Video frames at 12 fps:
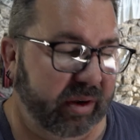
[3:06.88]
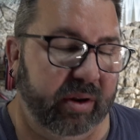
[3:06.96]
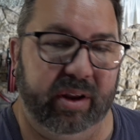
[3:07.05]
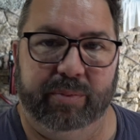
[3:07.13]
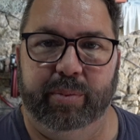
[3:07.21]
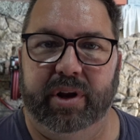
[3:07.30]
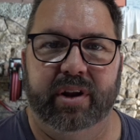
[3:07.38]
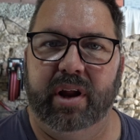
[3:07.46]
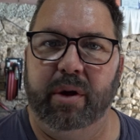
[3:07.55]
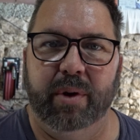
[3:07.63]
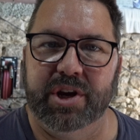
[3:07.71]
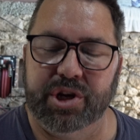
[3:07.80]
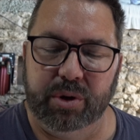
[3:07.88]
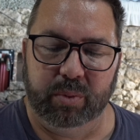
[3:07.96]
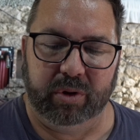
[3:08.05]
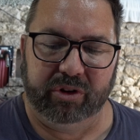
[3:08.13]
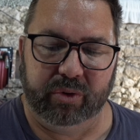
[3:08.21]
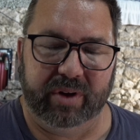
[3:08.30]
it's been a no issue
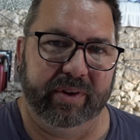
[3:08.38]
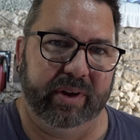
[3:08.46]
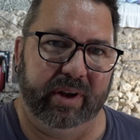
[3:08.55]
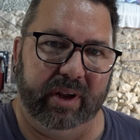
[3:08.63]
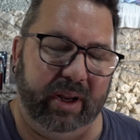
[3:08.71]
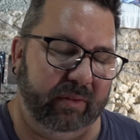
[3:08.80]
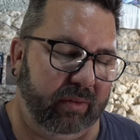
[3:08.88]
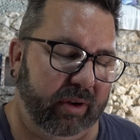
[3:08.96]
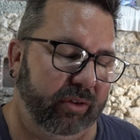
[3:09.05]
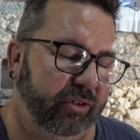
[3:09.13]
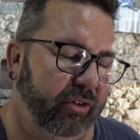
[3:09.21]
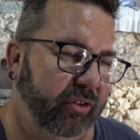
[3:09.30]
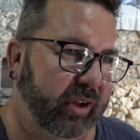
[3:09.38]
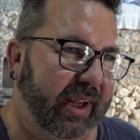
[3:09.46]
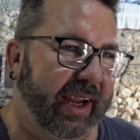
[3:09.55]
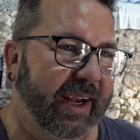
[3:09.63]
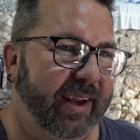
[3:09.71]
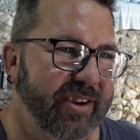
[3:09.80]
whatsoever. It runs as
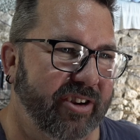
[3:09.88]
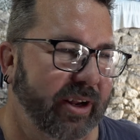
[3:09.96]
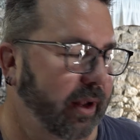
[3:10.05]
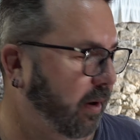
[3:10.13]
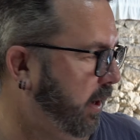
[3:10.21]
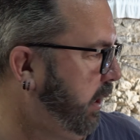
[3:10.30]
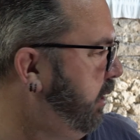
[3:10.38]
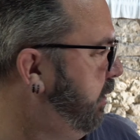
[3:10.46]
clean as you like.